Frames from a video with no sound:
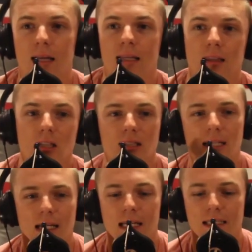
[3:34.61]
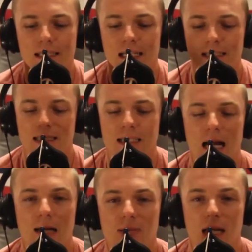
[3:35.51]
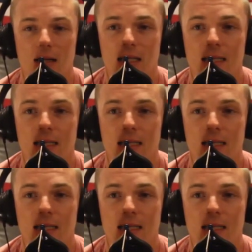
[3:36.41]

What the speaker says: It looks like he's cussing the cops out.